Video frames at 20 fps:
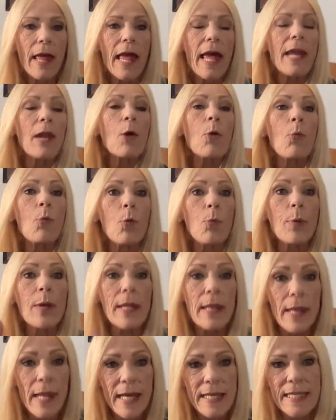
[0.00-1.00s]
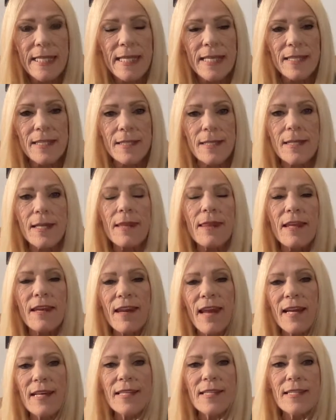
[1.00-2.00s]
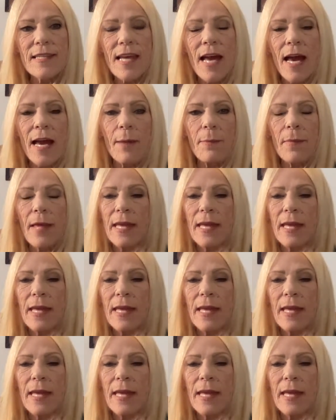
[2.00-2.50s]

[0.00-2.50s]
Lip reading: and it will be lessened the next time,